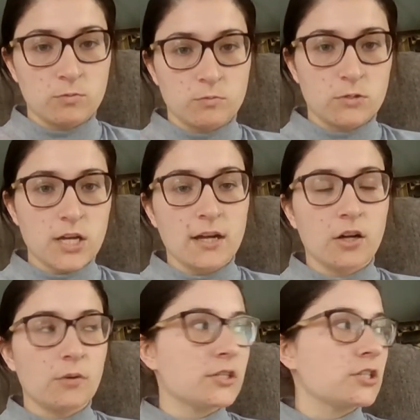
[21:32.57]

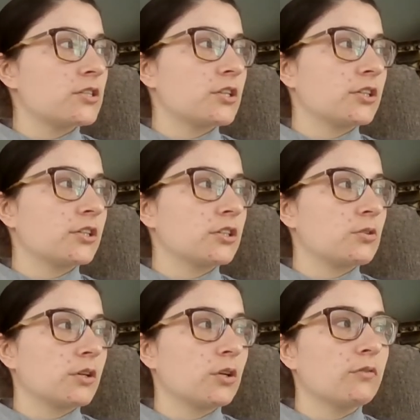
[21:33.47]
TACO, which is
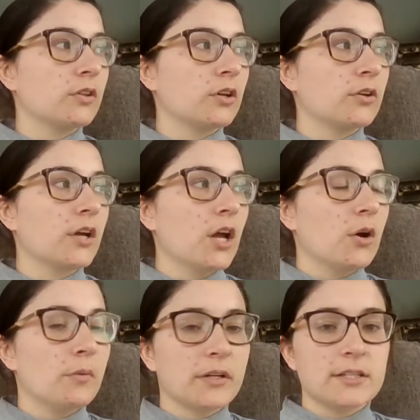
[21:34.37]
circulatory overload?
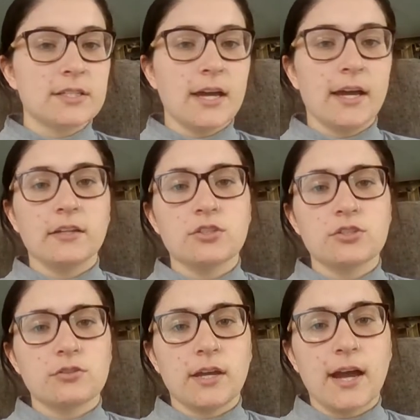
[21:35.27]
We're going to say,
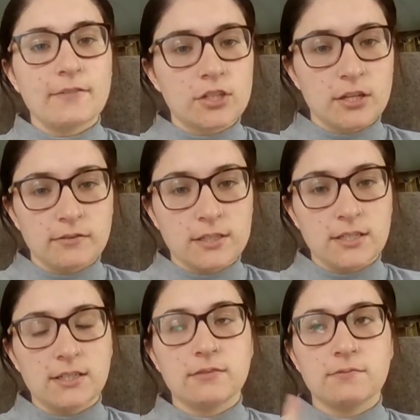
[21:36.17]
do they have
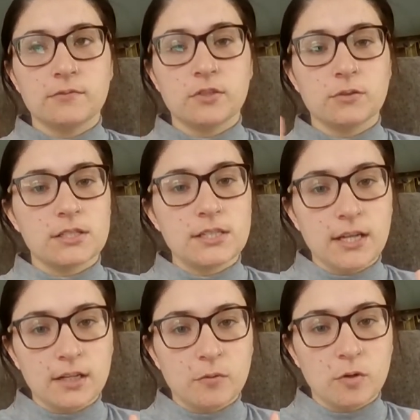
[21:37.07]
JVD? Do we see
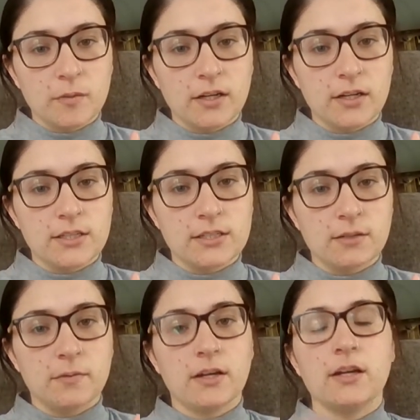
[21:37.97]
any pulmonary
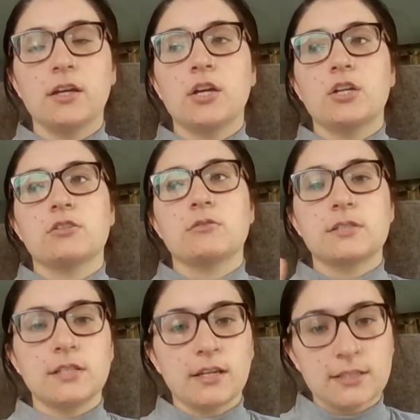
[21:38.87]
edema? Do we
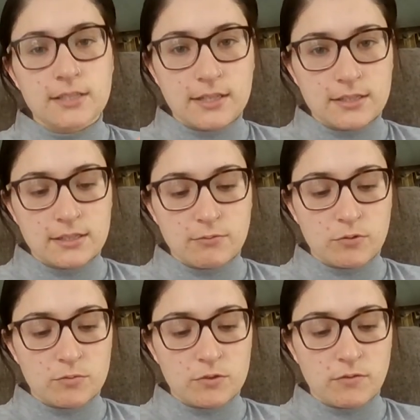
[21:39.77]
see any signs and
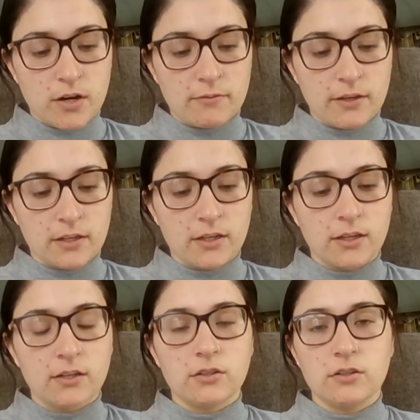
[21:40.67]
symptoms of heart
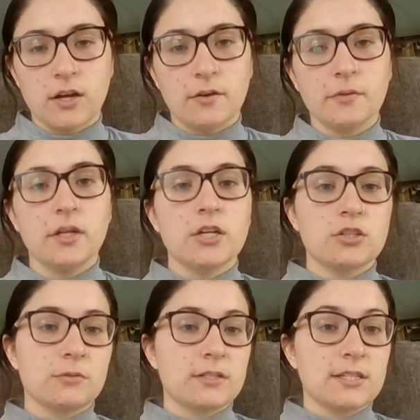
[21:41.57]
failure? No.
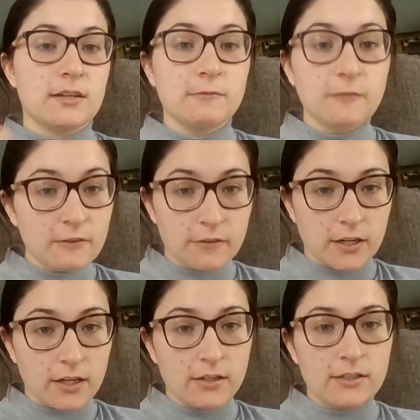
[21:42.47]
Do we see a
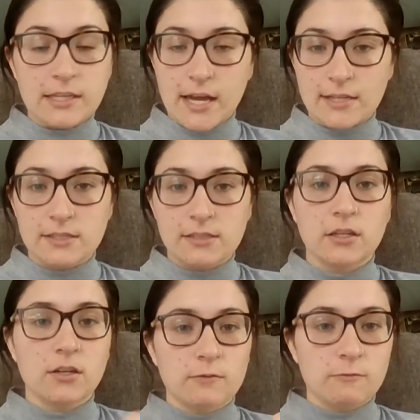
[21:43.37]
fever? Yes.
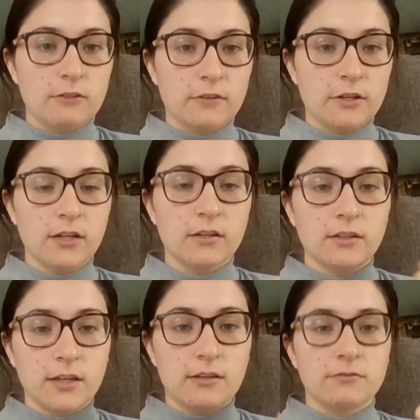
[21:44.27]
Fever,
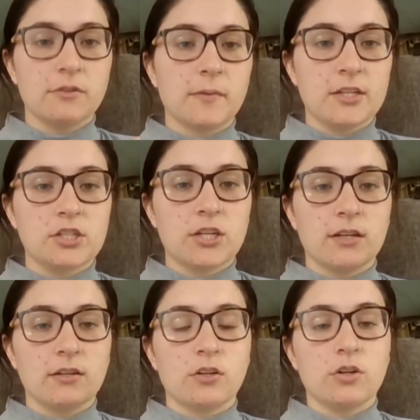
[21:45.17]

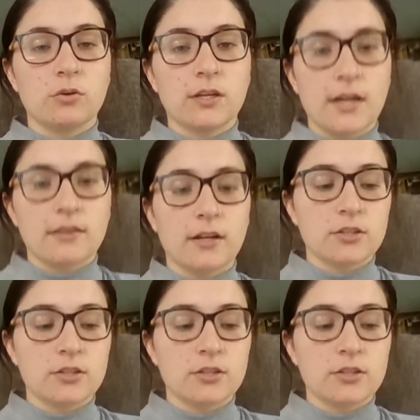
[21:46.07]
inflammation go together.